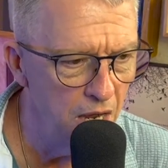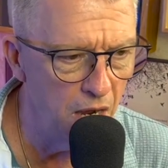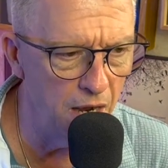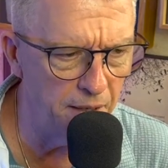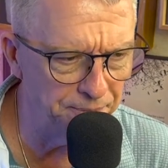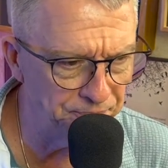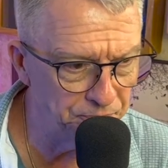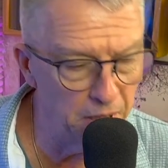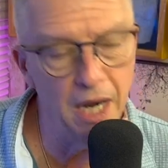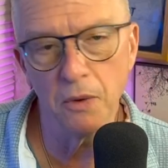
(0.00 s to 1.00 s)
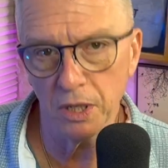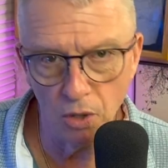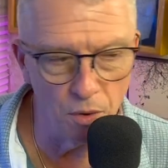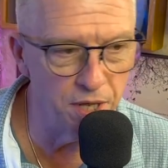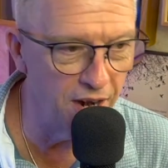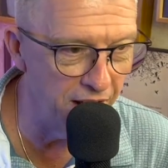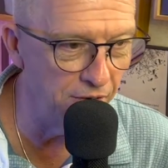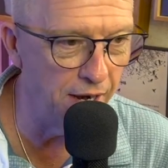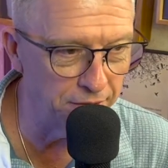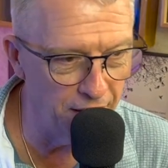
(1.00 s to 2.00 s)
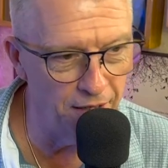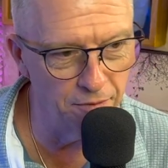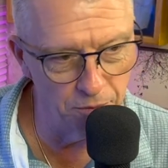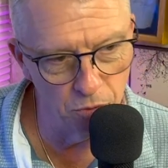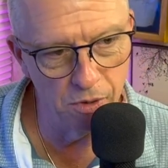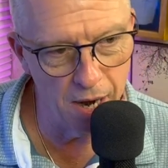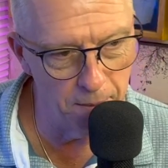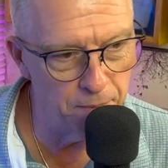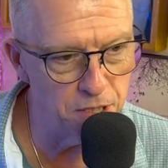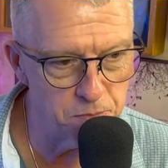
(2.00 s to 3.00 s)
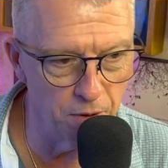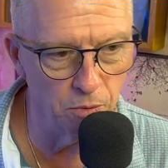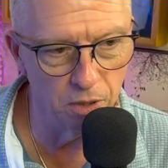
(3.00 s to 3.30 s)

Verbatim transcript: Um, but anyway, Tony and I are out there, and we're out in Pittsburgh.